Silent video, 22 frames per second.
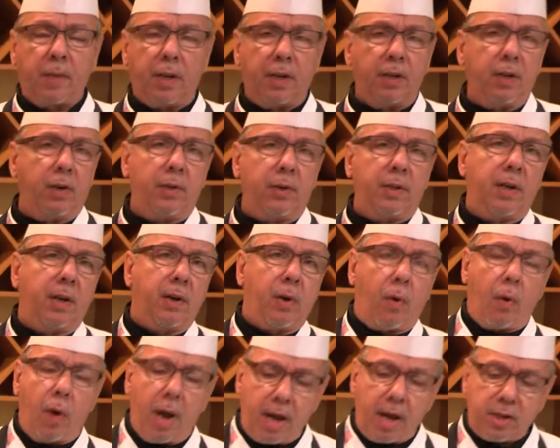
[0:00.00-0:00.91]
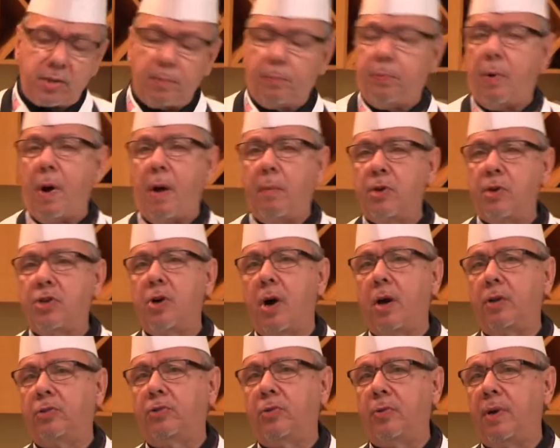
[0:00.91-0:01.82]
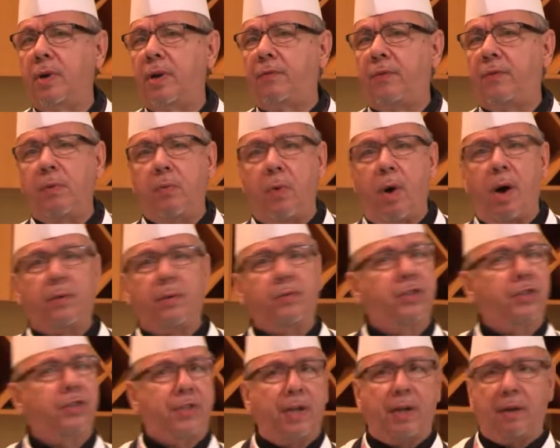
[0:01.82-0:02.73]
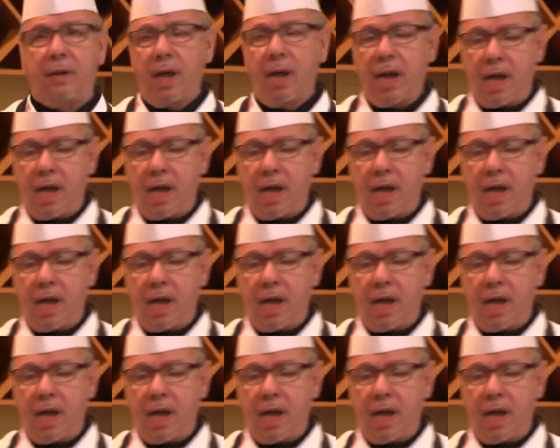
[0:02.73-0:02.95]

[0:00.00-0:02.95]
you know, you can add some Parmesan to it if you want, just to